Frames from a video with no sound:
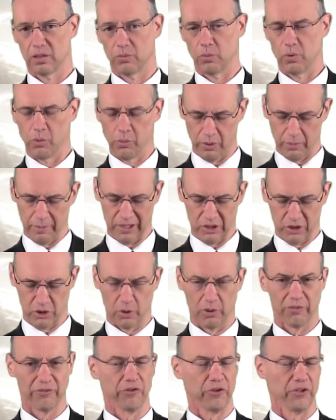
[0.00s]
We want to make
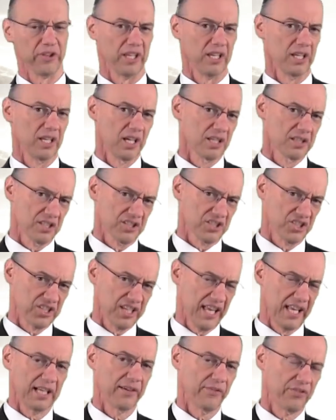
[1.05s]
sure for the
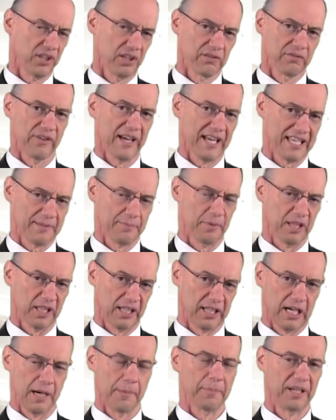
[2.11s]
sake of the investment the
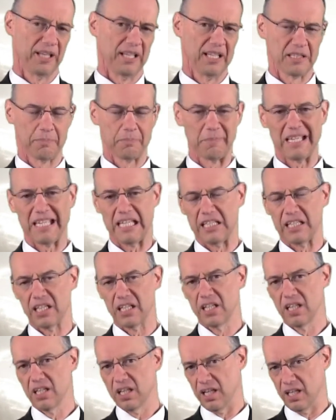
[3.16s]
company has made
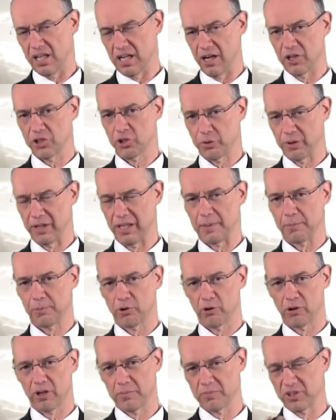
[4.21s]
in our training
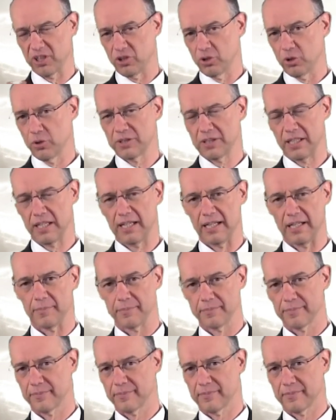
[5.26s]
programs and your
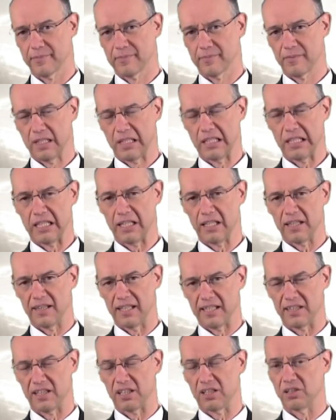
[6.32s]
time,
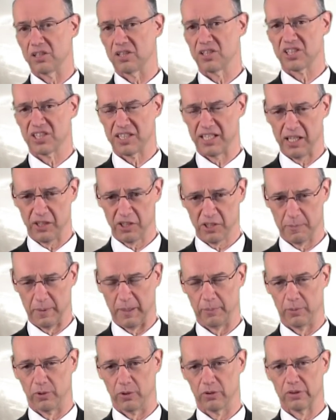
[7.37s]
that the
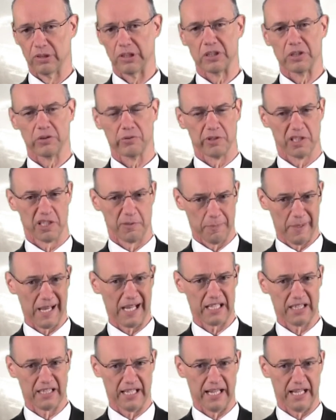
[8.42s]
salespeople
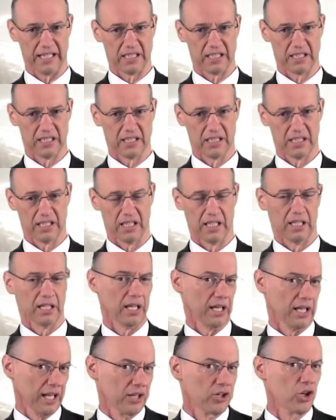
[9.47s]
respect that. And
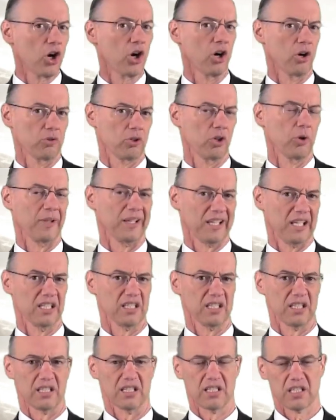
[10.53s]
I know going
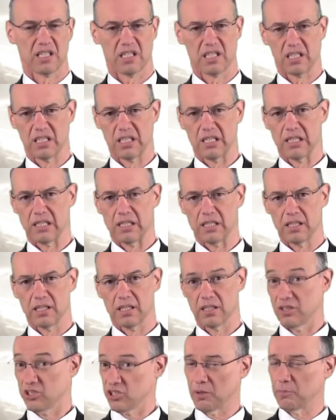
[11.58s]
into this,
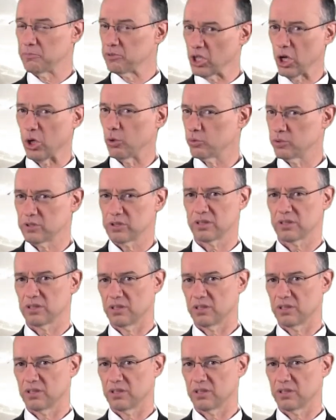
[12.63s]
some don't.